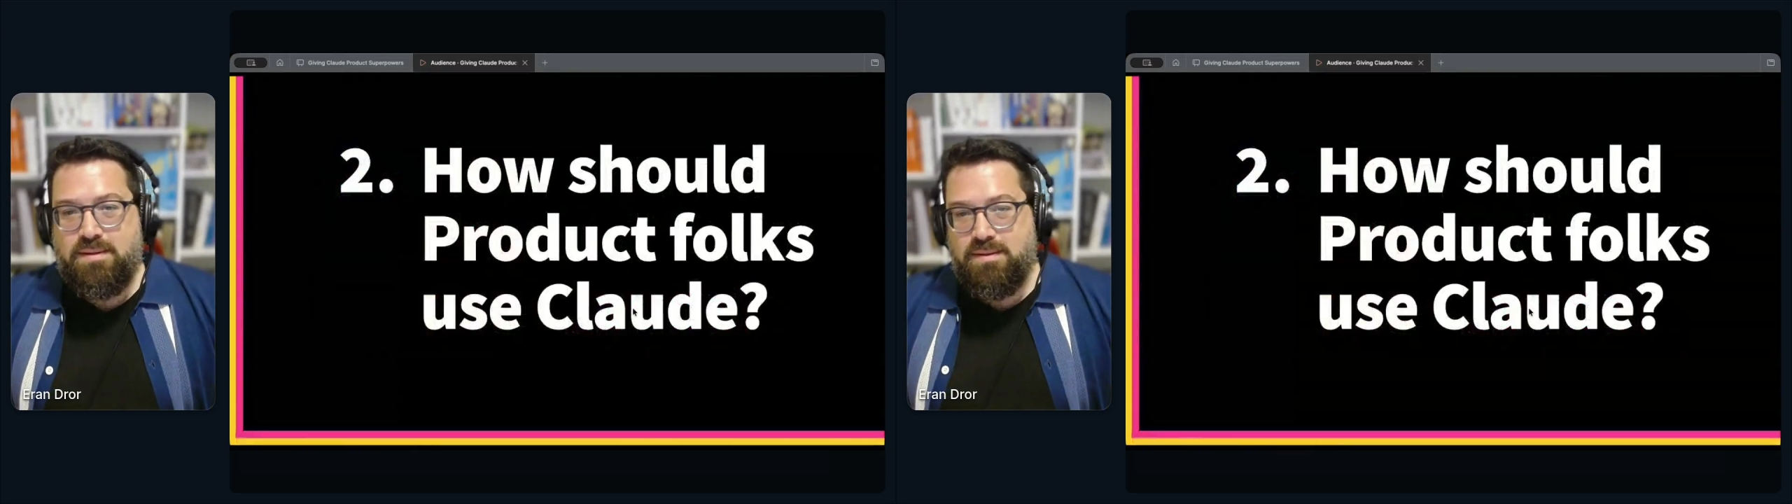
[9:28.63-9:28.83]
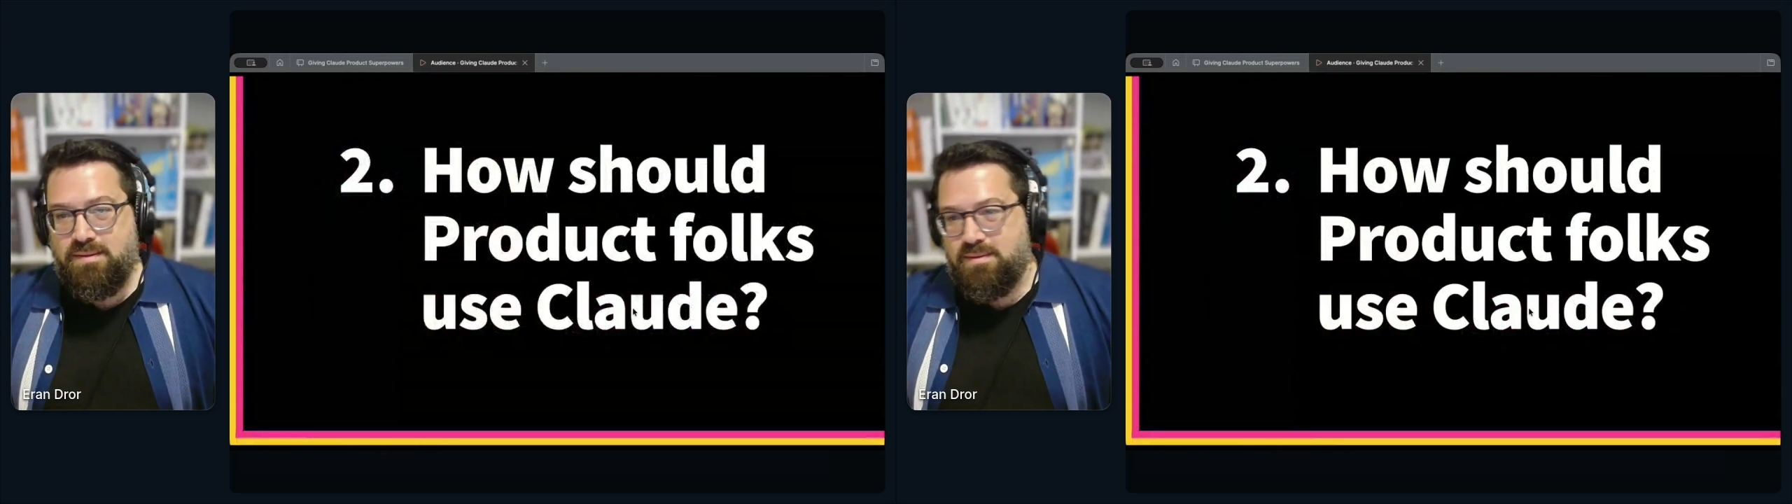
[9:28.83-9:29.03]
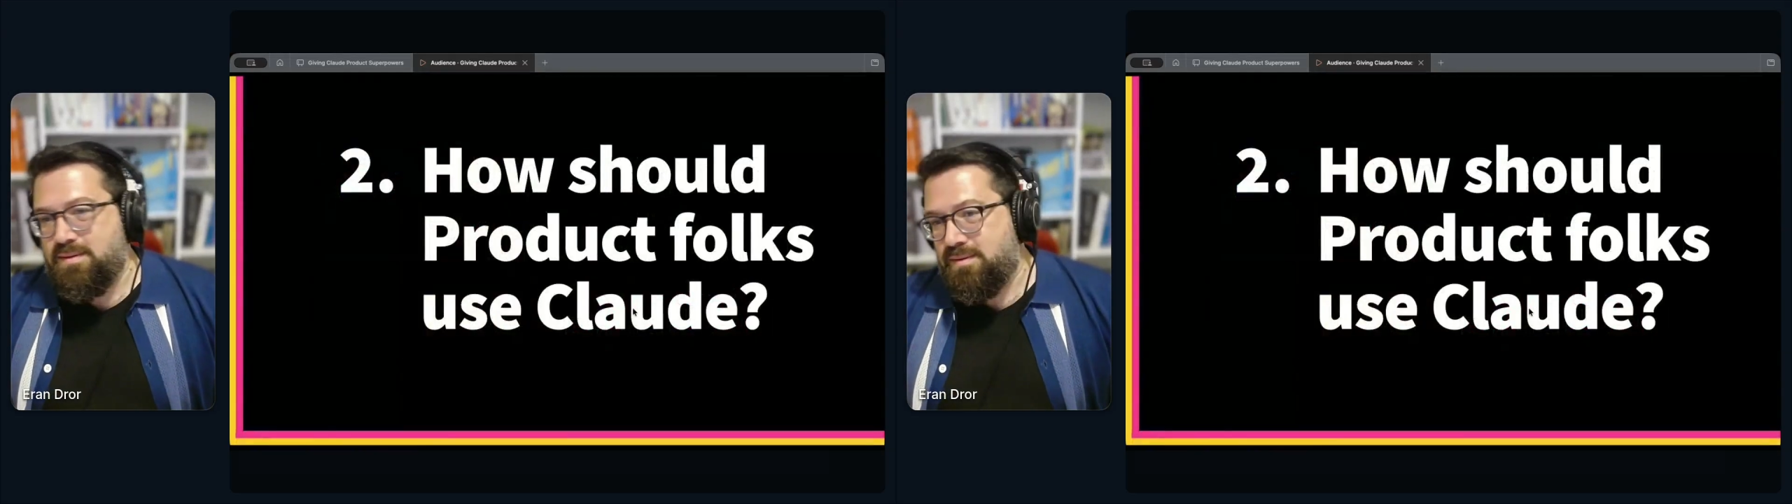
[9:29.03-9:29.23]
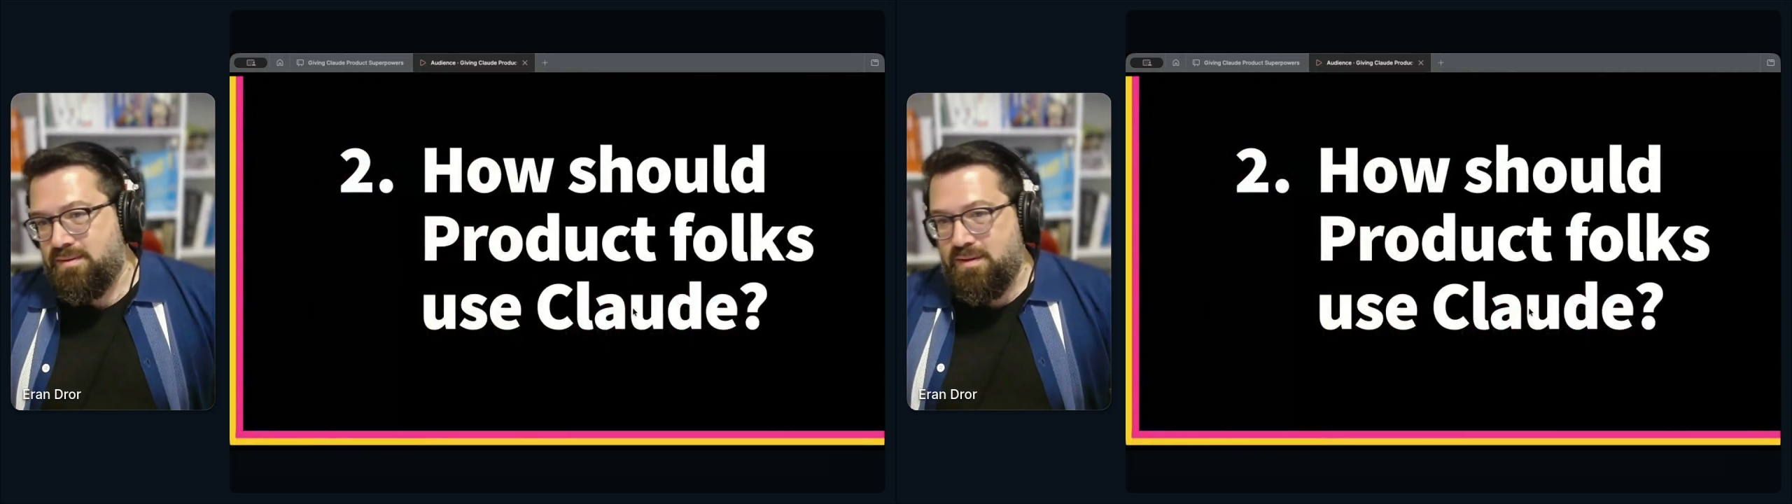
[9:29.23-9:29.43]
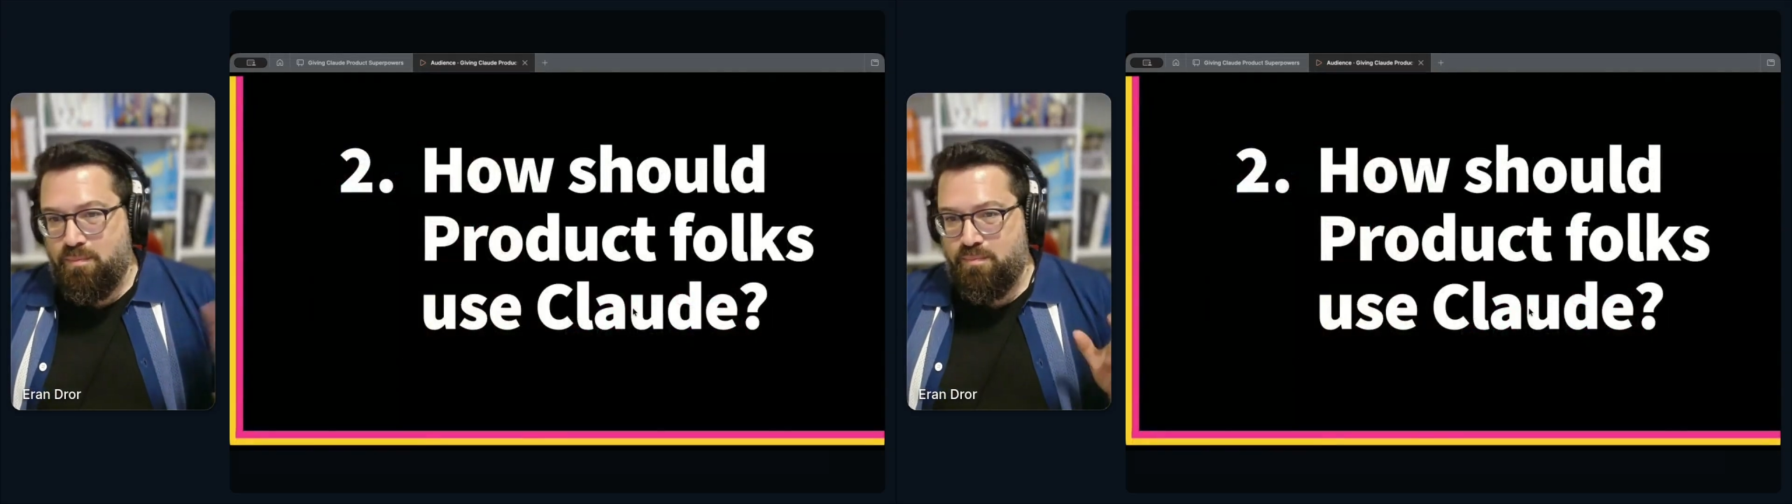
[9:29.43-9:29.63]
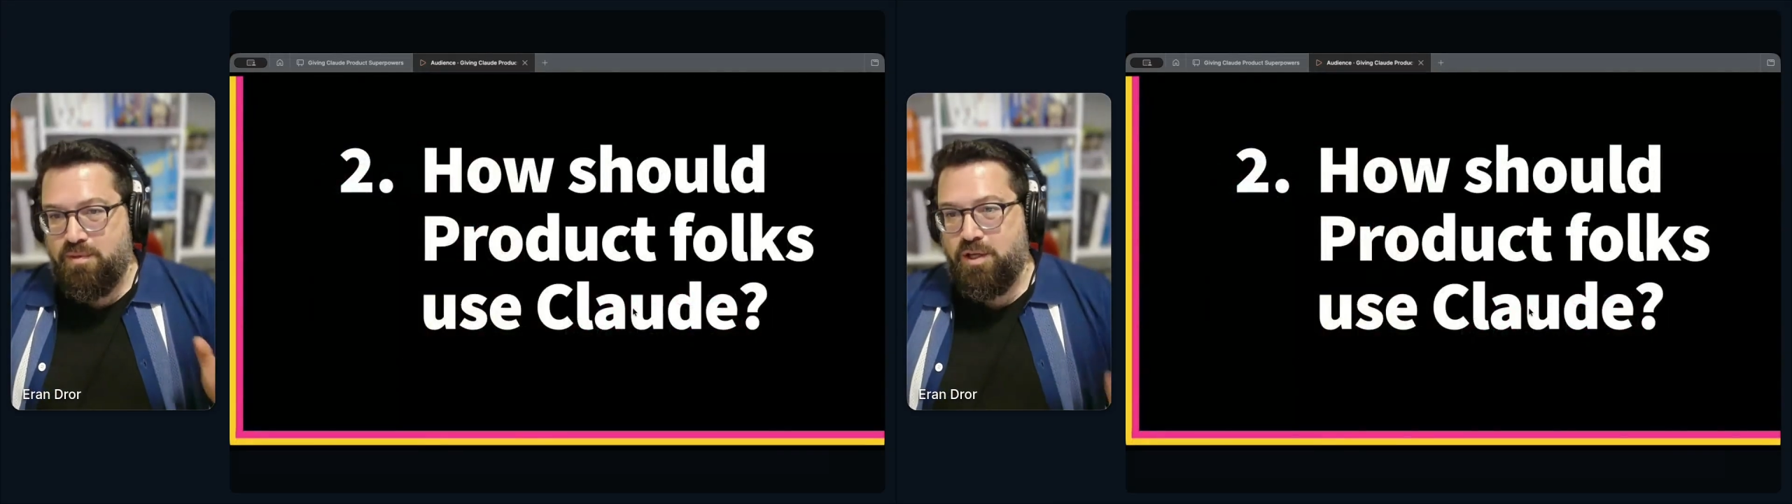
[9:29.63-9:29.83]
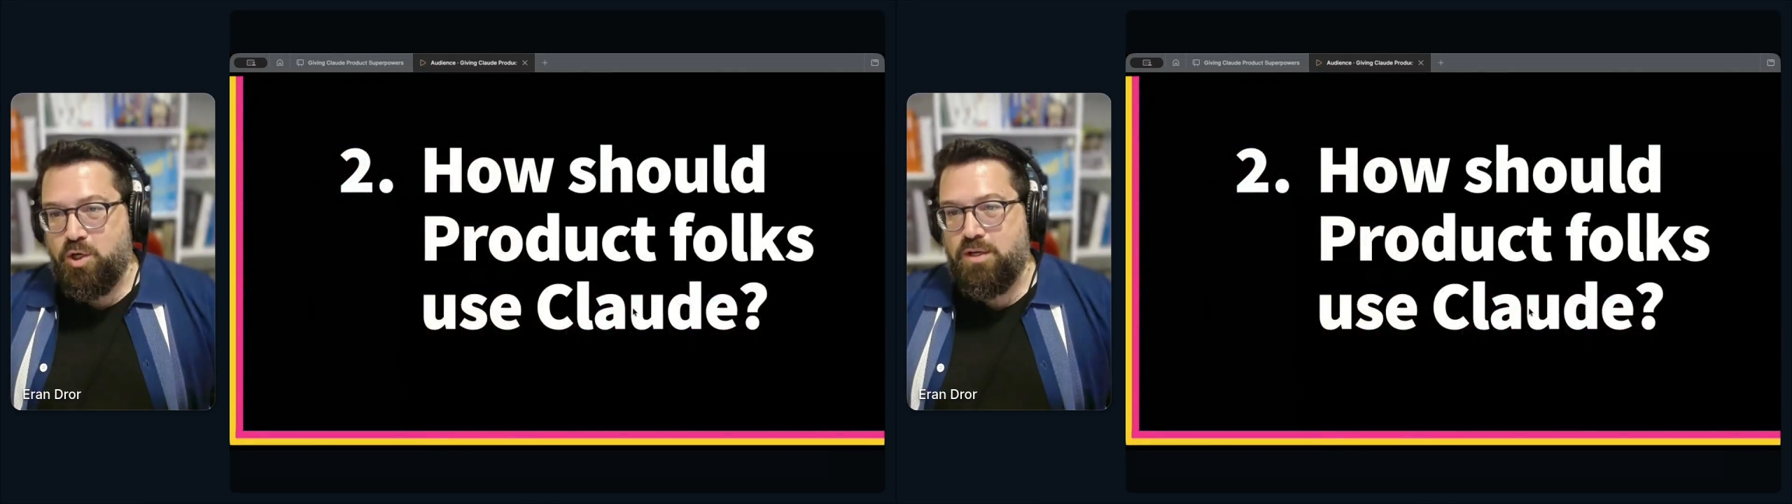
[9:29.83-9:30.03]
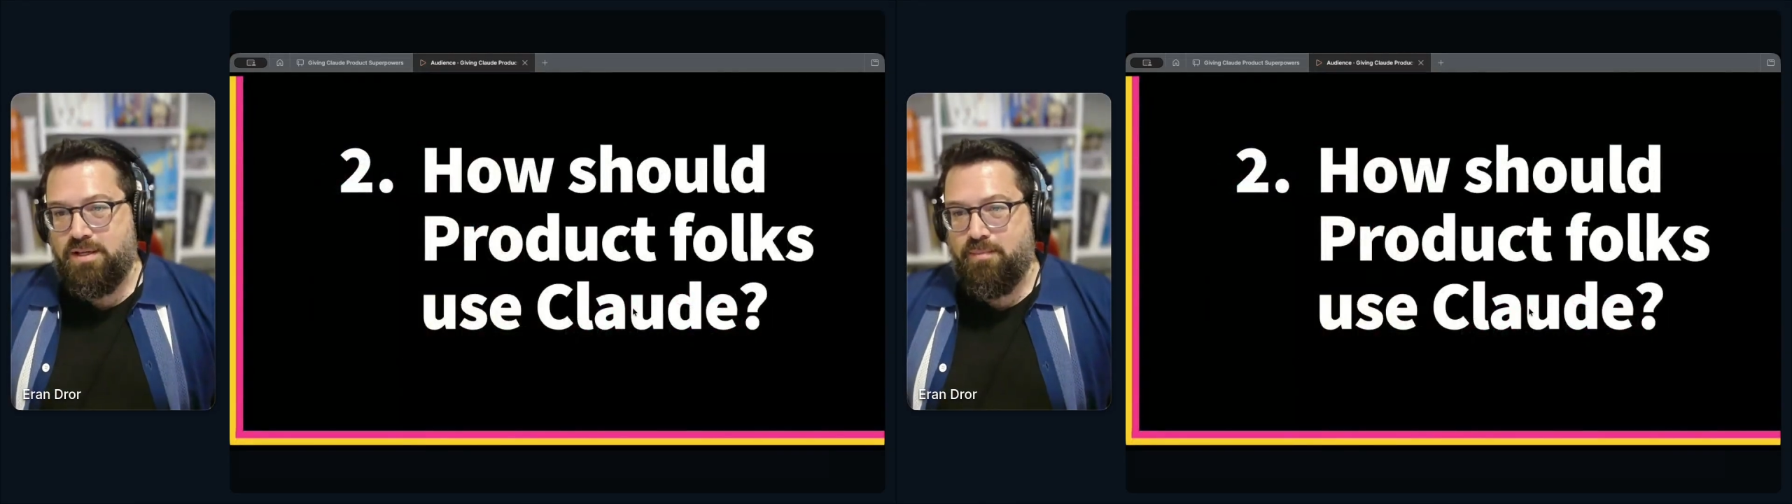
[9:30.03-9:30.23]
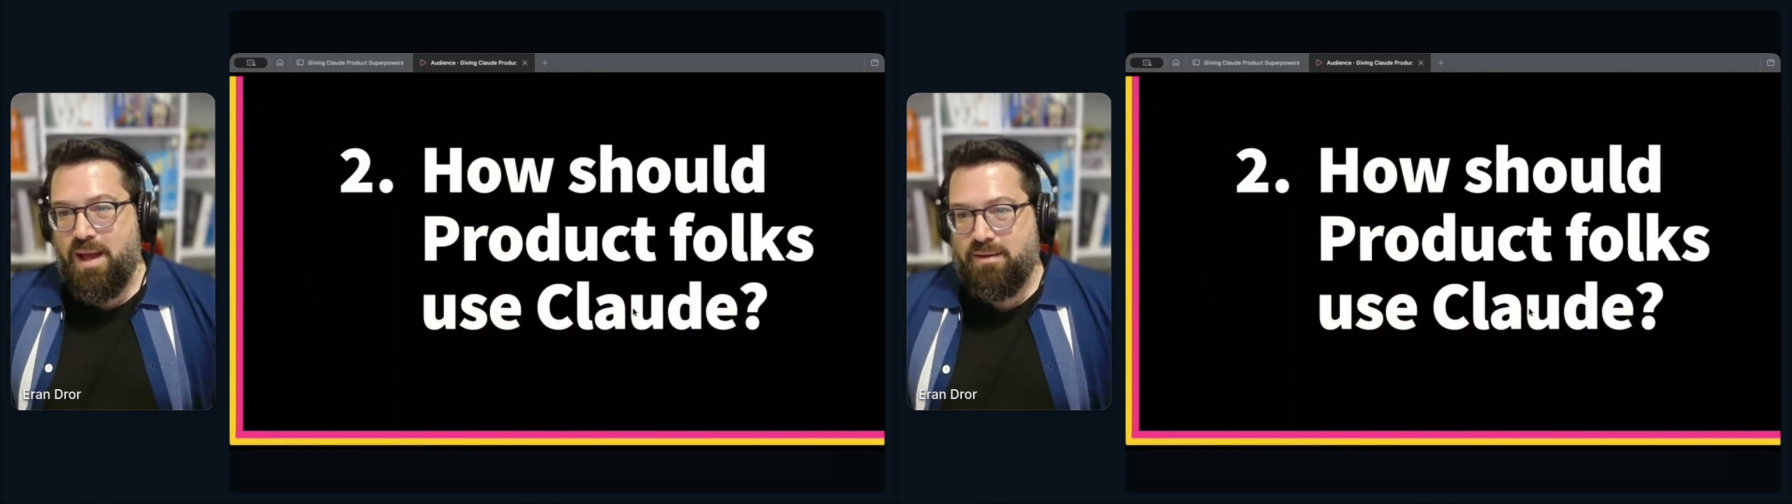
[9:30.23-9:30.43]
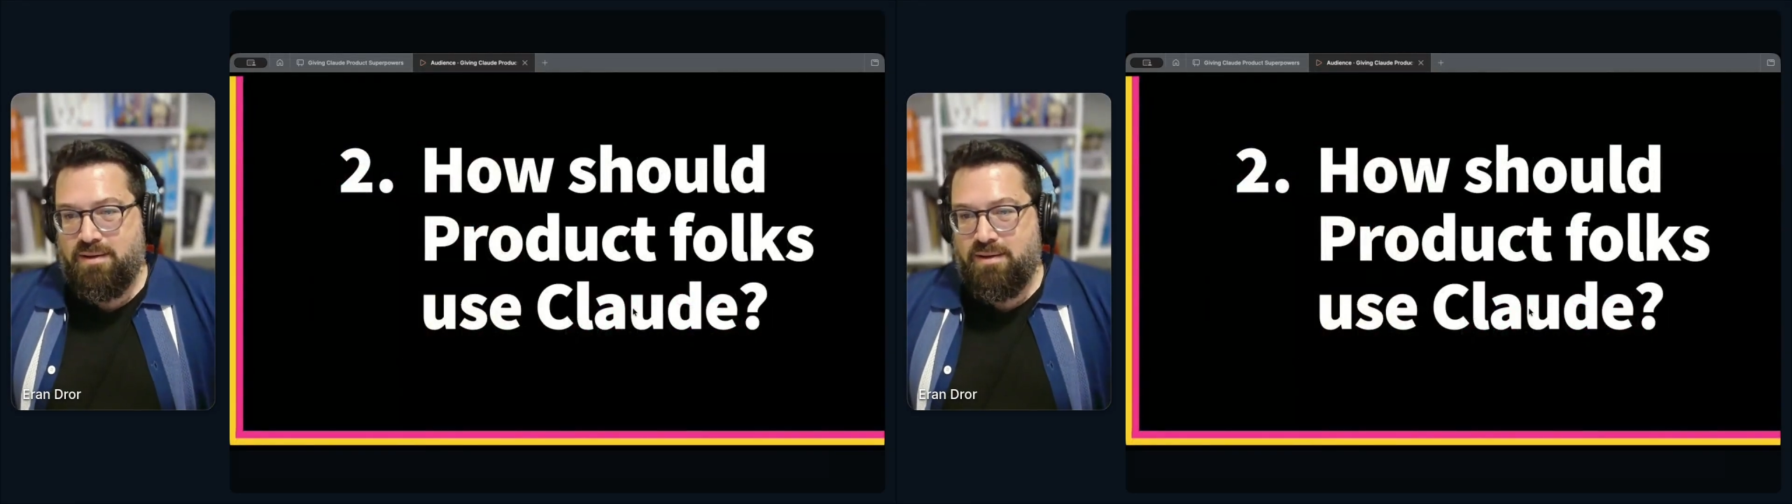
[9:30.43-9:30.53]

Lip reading: is the good and the bad.